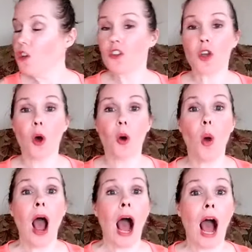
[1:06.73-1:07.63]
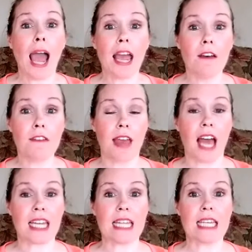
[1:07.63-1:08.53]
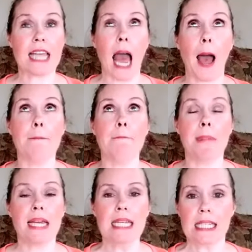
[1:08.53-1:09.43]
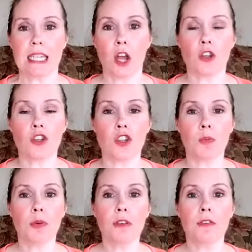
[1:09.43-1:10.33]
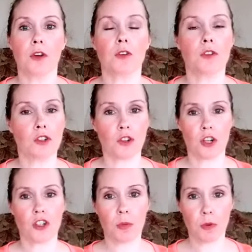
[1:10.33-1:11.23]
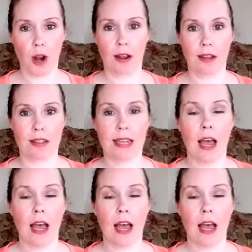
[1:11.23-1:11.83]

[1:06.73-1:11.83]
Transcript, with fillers: So I have found these amazing superfood nutritional products.